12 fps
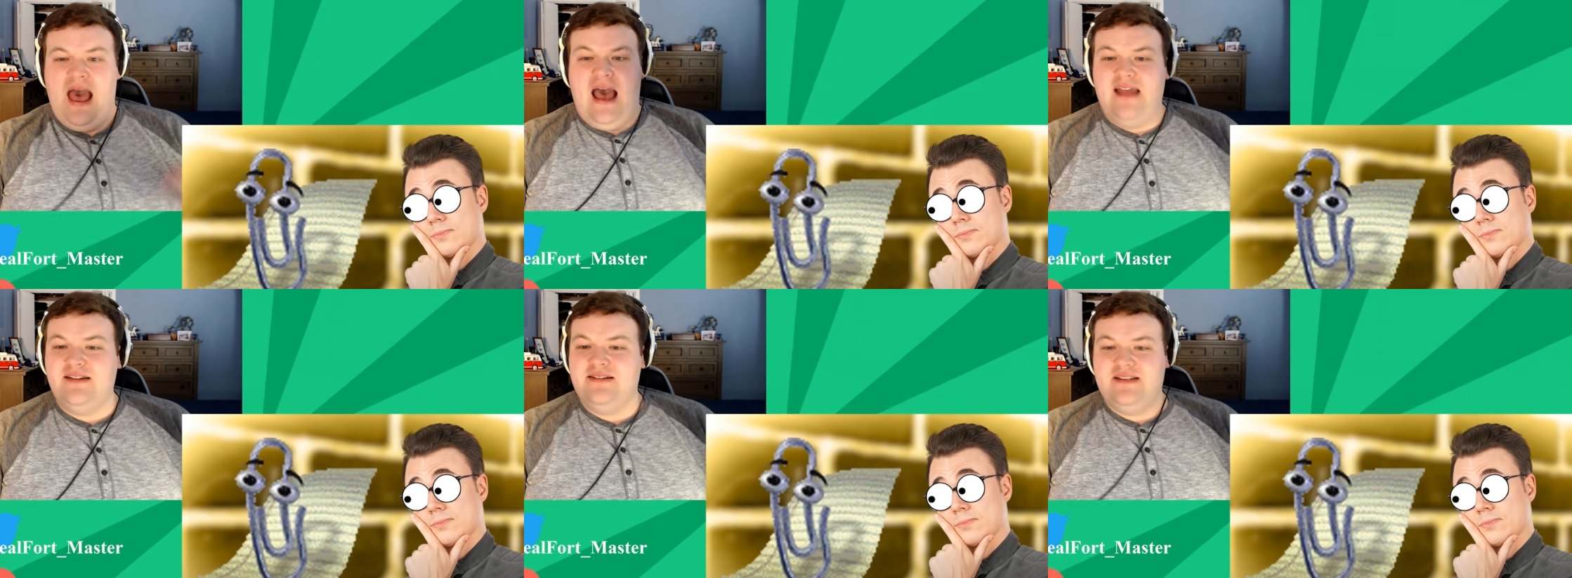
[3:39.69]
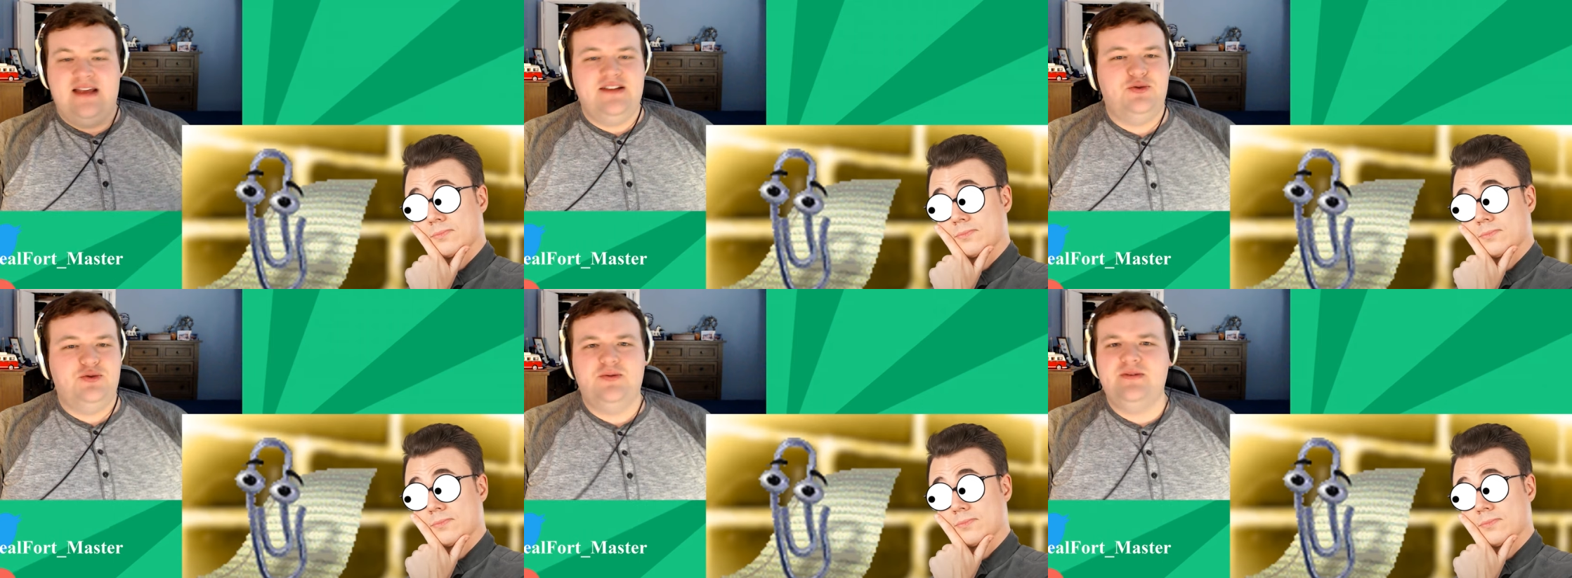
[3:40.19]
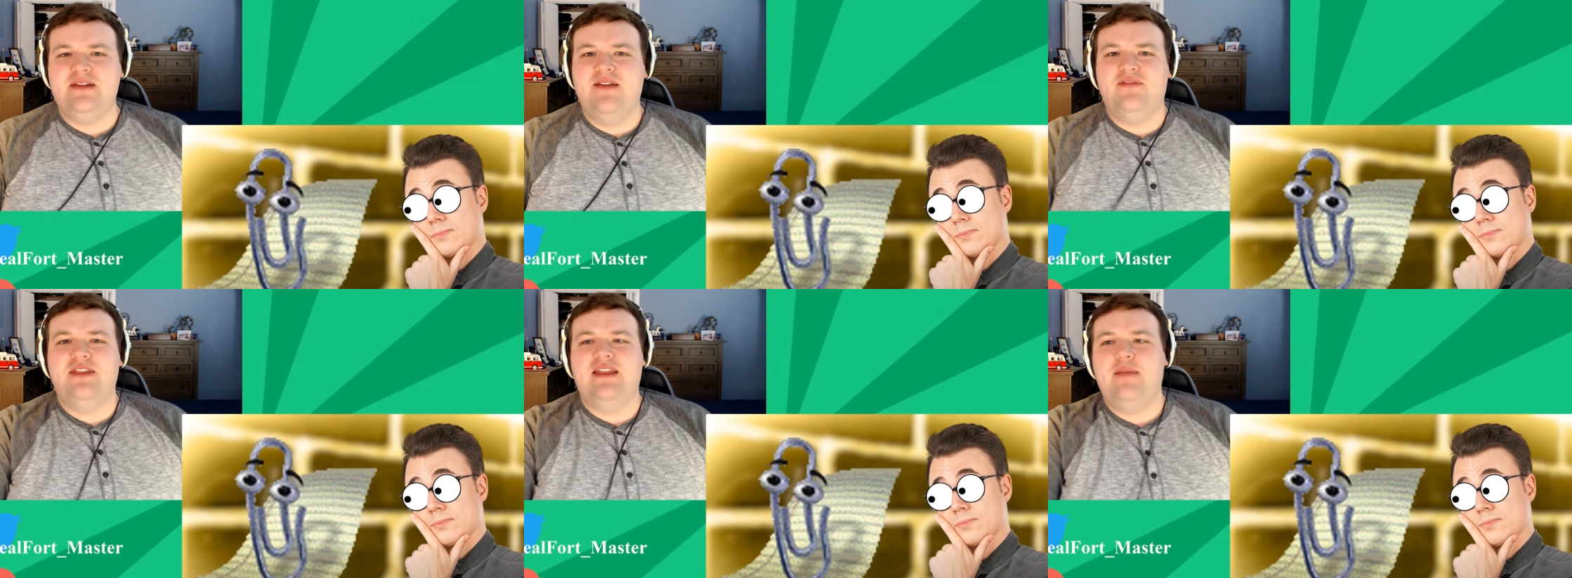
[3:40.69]
Speaker 1: I just I just was
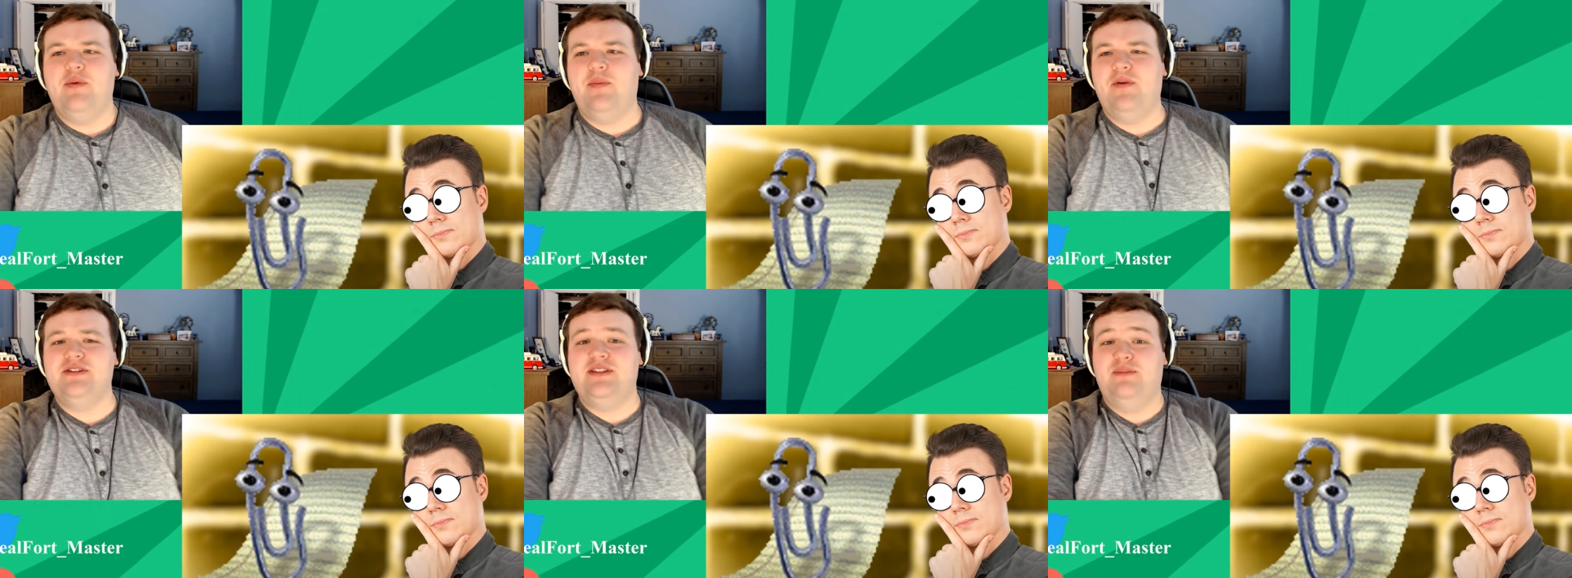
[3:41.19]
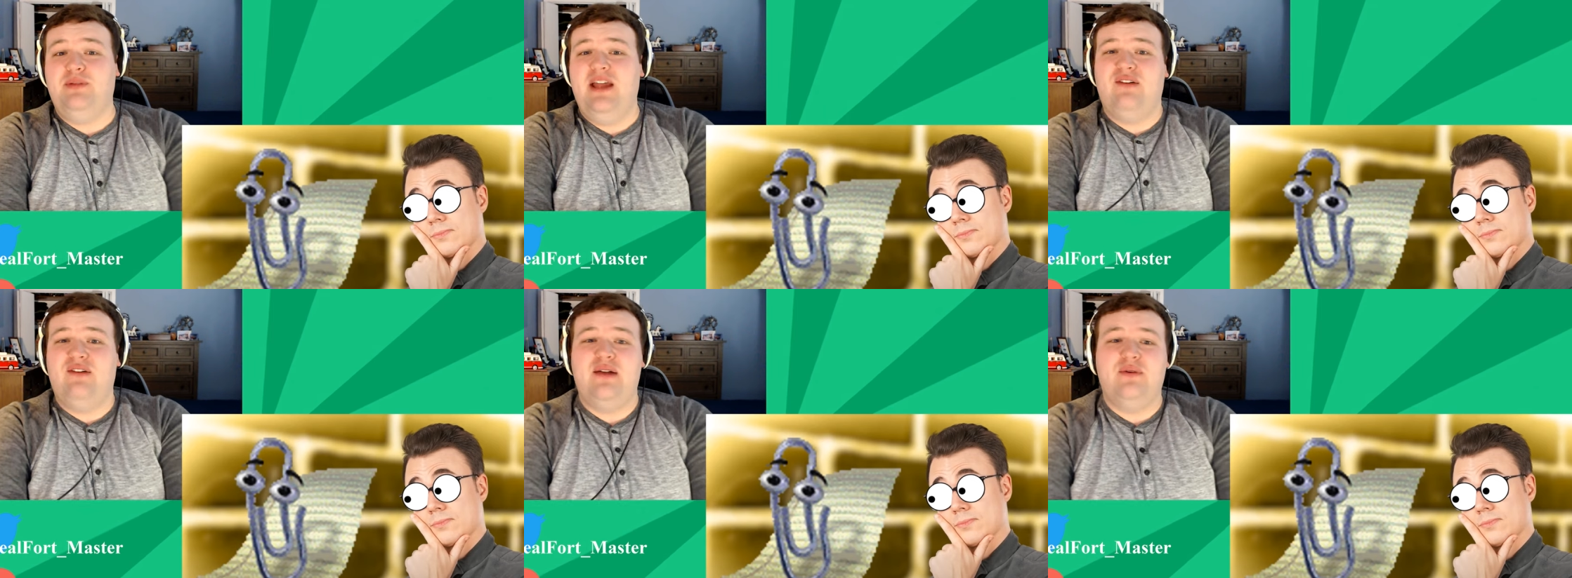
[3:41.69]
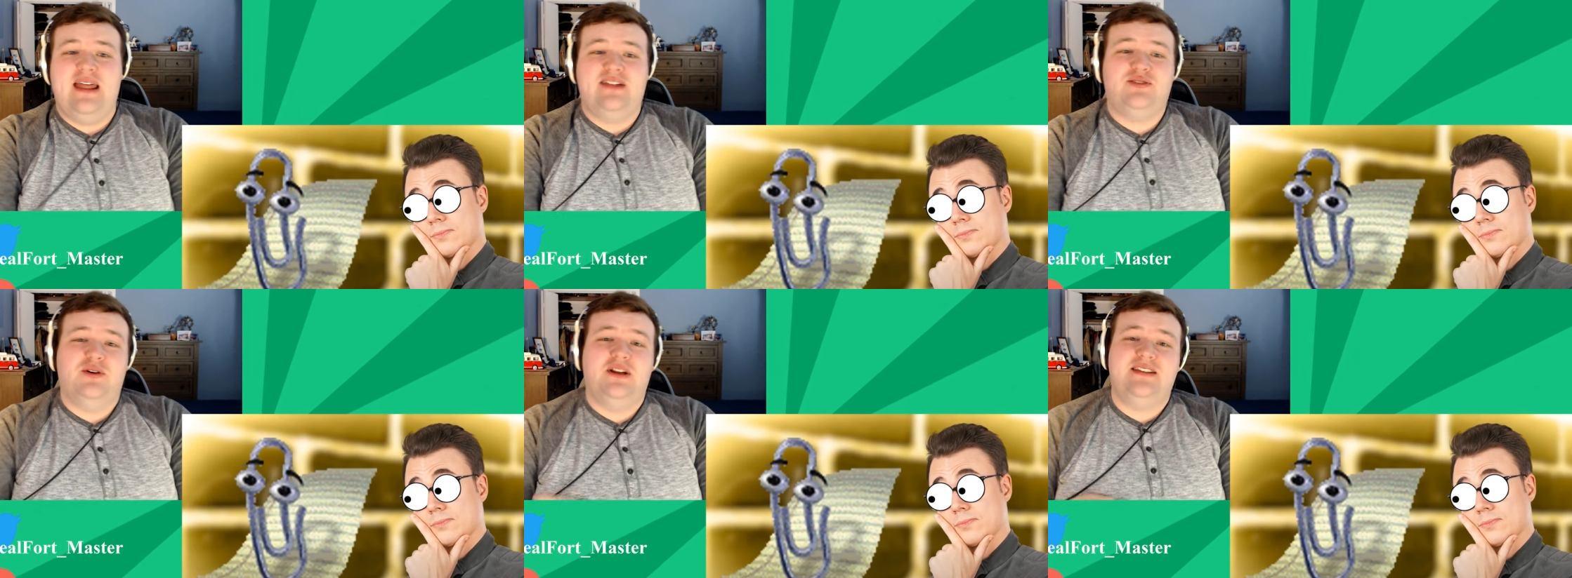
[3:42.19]
never the type of person to play around with that
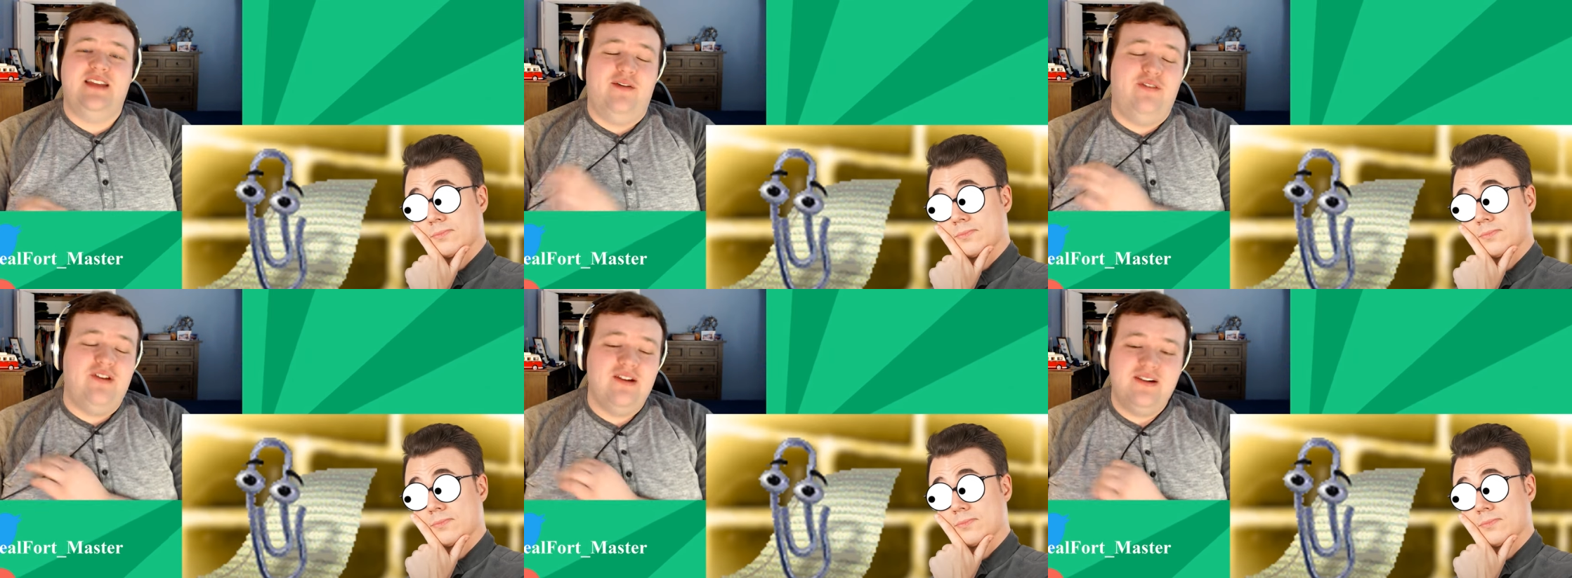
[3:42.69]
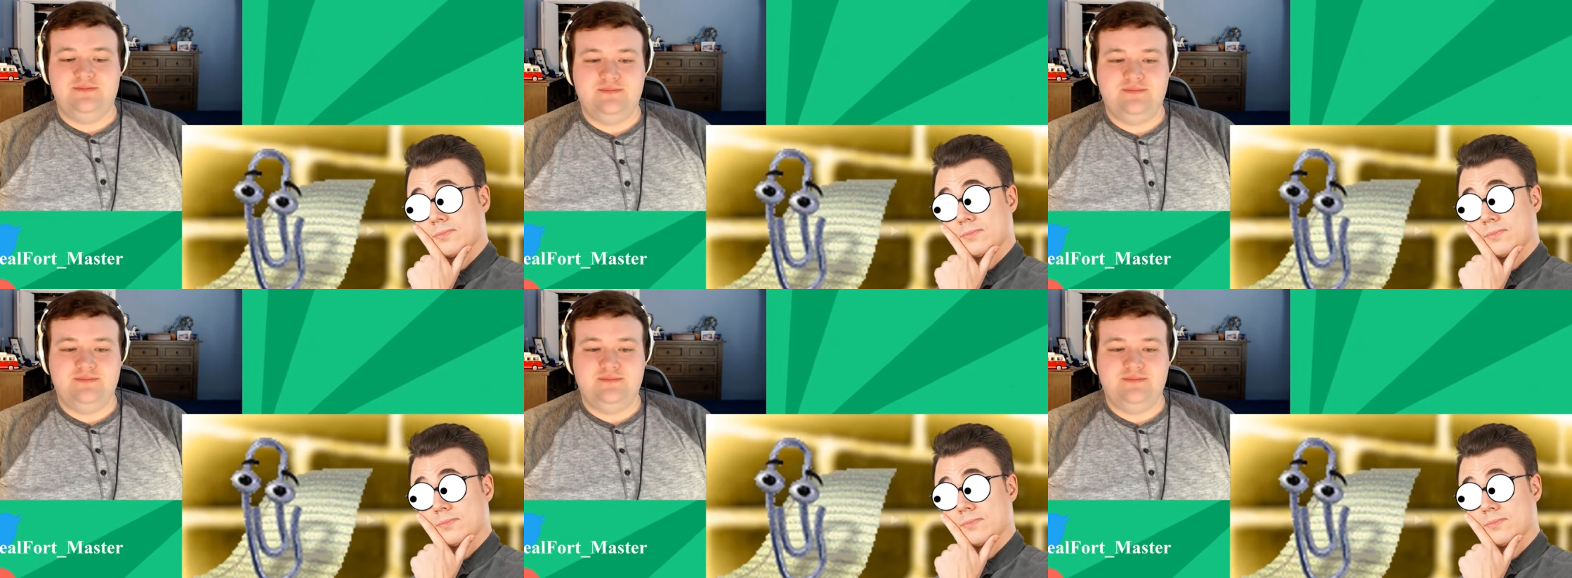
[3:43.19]
sort of stuff. Oh